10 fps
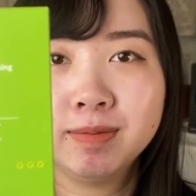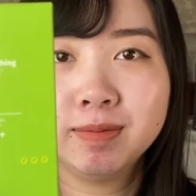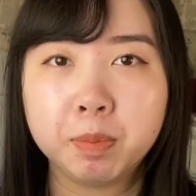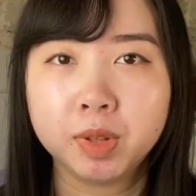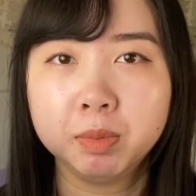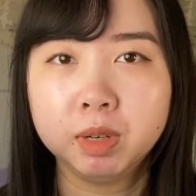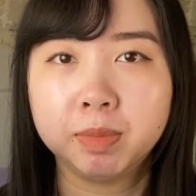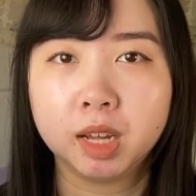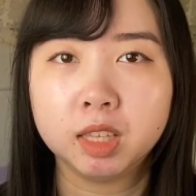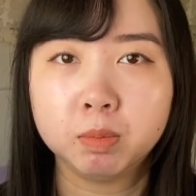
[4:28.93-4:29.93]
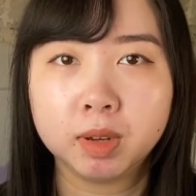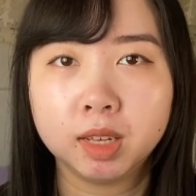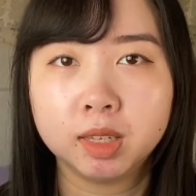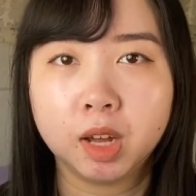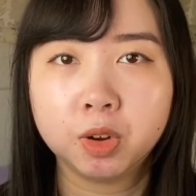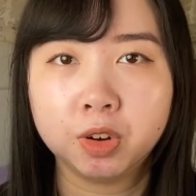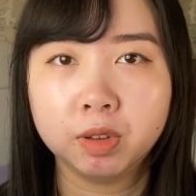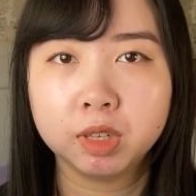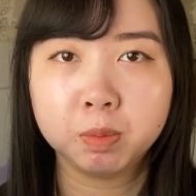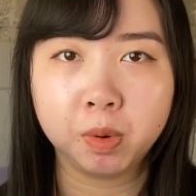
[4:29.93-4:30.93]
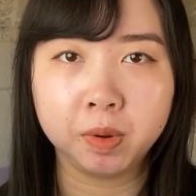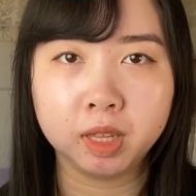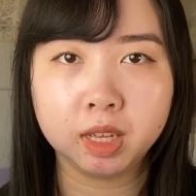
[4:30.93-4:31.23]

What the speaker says: I pretty much bought this because StyleKorean was promoting